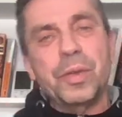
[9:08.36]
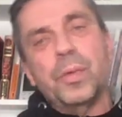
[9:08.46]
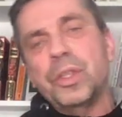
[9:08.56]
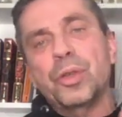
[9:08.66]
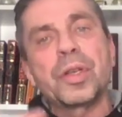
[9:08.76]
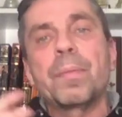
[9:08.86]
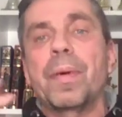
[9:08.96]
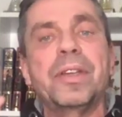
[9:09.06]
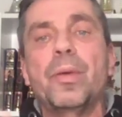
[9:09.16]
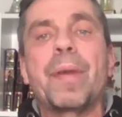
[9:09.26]

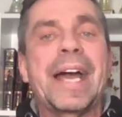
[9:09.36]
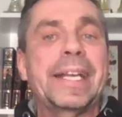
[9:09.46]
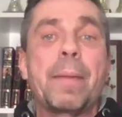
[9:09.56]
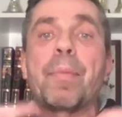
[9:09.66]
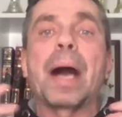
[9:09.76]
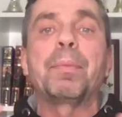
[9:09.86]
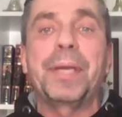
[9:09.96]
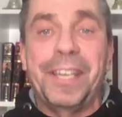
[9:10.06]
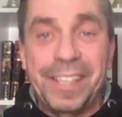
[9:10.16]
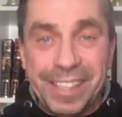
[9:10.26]
you buying a
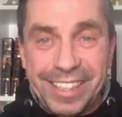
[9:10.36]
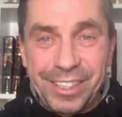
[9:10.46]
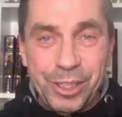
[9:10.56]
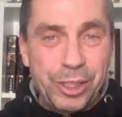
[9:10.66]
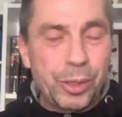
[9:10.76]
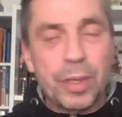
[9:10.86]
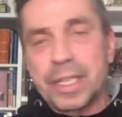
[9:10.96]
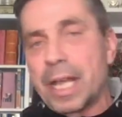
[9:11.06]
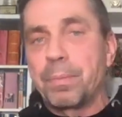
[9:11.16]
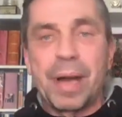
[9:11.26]
puppy. You are
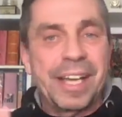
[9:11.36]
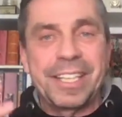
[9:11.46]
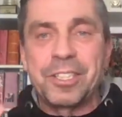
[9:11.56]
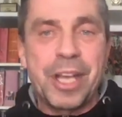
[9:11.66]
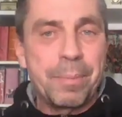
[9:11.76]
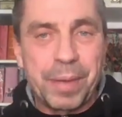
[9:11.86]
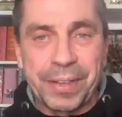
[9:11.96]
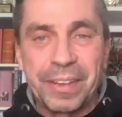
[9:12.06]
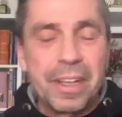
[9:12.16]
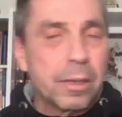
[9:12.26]
not buying a
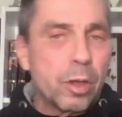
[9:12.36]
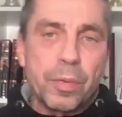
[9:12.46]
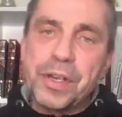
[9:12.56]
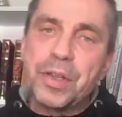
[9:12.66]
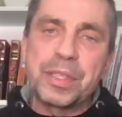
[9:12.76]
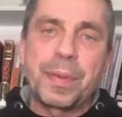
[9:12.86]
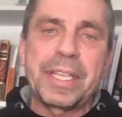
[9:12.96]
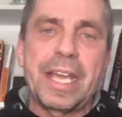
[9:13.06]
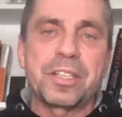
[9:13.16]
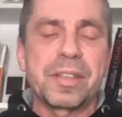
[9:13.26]
champion. Lower your
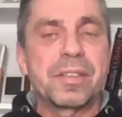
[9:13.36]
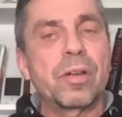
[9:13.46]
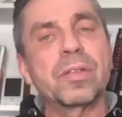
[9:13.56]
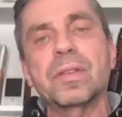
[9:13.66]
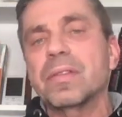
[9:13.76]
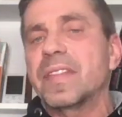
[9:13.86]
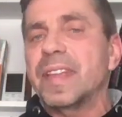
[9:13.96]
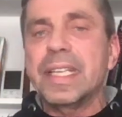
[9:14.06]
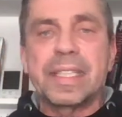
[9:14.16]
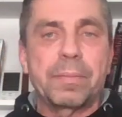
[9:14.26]
expectations. Don't
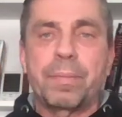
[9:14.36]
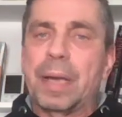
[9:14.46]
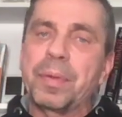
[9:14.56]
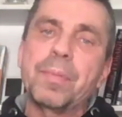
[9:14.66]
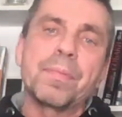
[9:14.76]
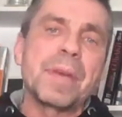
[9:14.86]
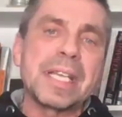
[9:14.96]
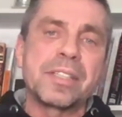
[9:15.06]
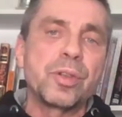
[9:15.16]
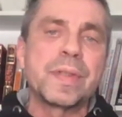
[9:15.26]
think that puppy
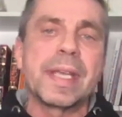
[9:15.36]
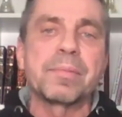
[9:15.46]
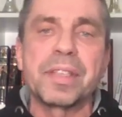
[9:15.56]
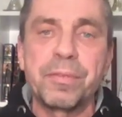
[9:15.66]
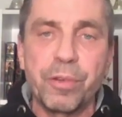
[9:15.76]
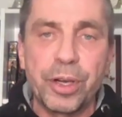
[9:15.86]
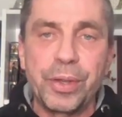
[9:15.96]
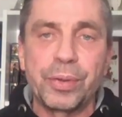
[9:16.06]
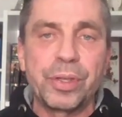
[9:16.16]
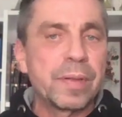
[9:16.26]
must do something for
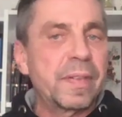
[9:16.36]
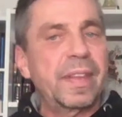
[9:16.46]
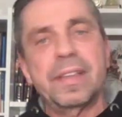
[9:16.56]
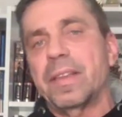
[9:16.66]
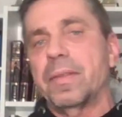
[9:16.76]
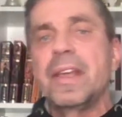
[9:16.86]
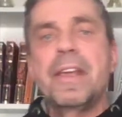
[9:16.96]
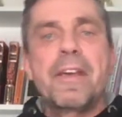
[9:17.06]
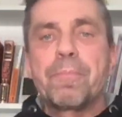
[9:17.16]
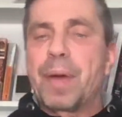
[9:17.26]
you. Don't think that
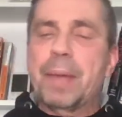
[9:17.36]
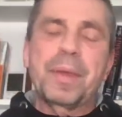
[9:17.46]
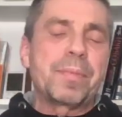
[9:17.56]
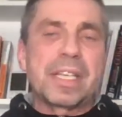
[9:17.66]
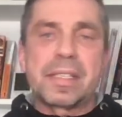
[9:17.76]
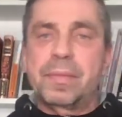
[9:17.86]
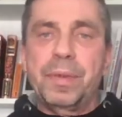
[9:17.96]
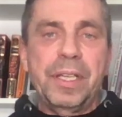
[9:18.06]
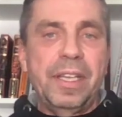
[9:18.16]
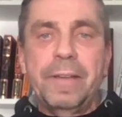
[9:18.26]
puppy must
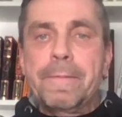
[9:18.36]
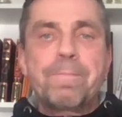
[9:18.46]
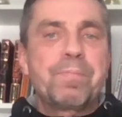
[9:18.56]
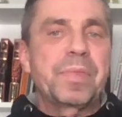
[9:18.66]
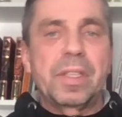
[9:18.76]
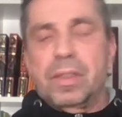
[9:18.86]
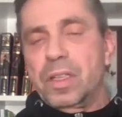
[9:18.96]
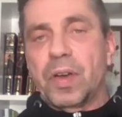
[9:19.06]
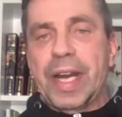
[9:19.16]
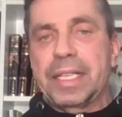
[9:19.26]
be
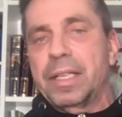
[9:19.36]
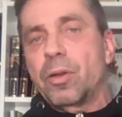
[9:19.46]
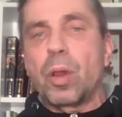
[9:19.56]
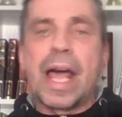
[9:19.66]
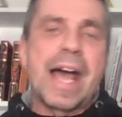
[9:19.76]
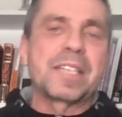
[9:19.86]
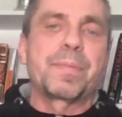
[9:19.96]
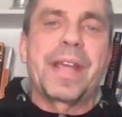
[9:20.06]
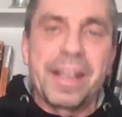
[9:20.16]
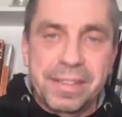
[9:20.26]
great in all
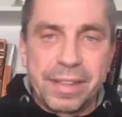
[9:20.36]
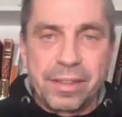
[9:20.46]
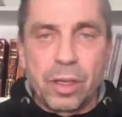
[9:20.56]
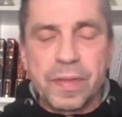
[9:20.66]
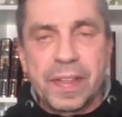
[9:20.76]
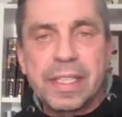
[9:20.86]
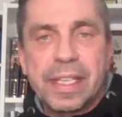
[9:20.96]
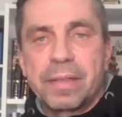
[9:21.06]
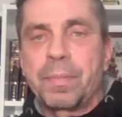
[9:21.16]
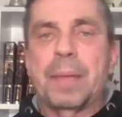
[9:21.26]
aspects. Don't think
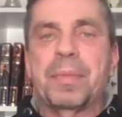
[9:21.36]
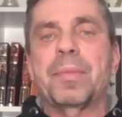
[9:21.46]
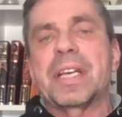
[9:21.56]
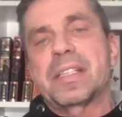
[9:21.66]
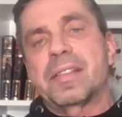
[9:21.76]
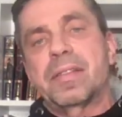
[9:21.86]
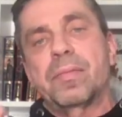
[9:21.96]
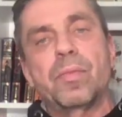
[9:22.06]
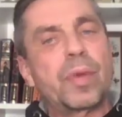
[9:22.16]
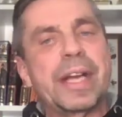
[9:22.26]
that puppy must
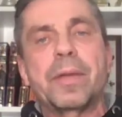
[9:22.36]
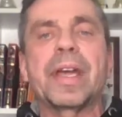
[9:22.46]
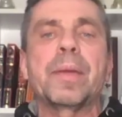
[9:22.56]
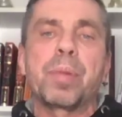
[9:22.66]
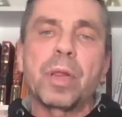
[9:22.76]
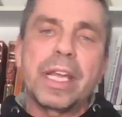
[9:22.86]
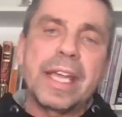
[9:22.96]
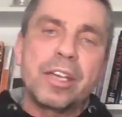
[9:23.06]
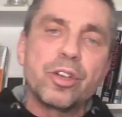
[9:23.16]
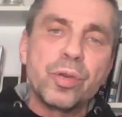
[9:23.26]
right away
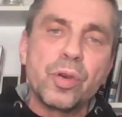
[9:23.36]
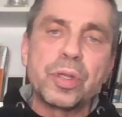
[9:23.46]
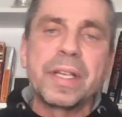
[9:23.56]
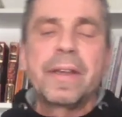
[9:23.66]
play good,